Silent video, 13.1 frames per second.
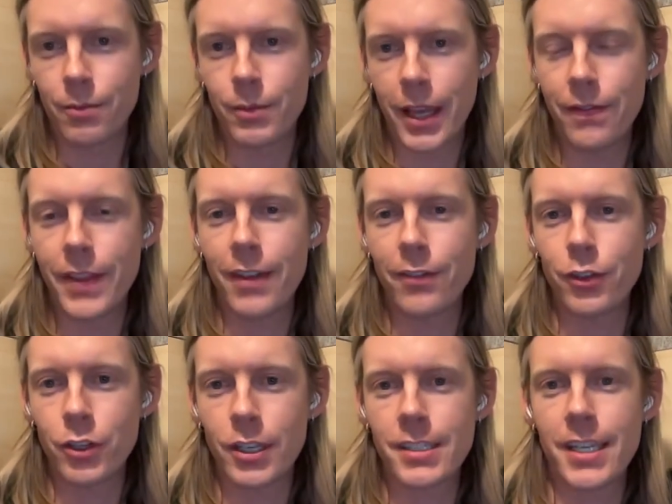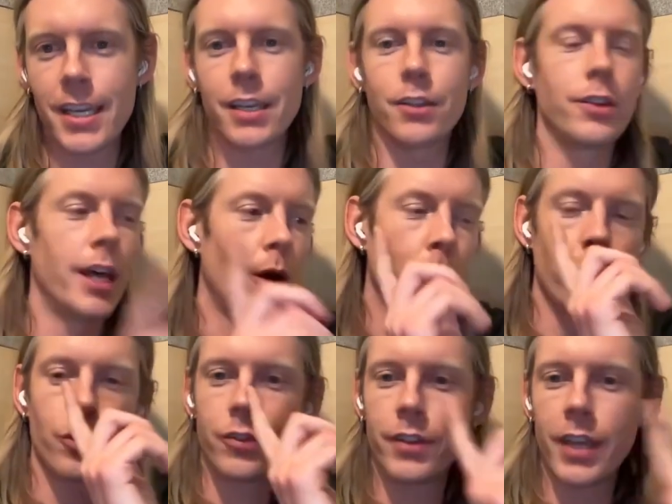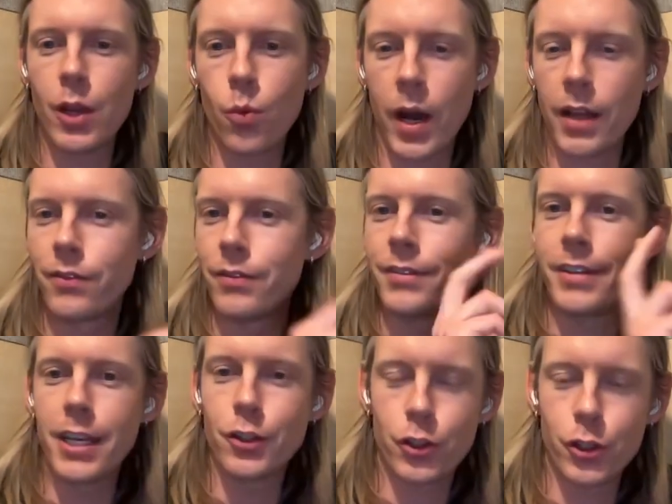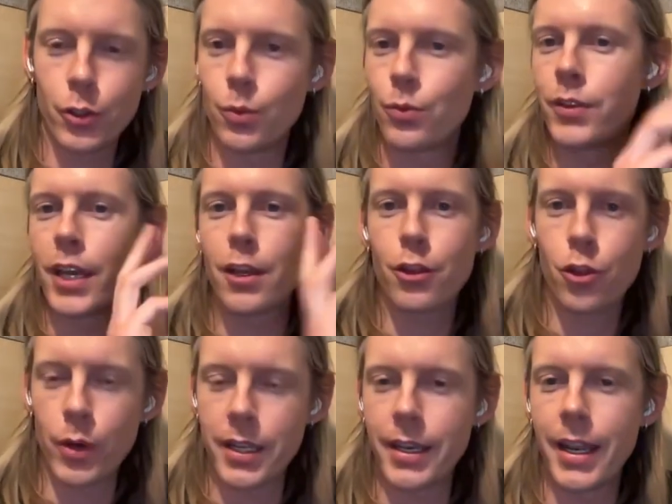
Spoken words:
And then you can say, now you're on day 1, day 2, day 3.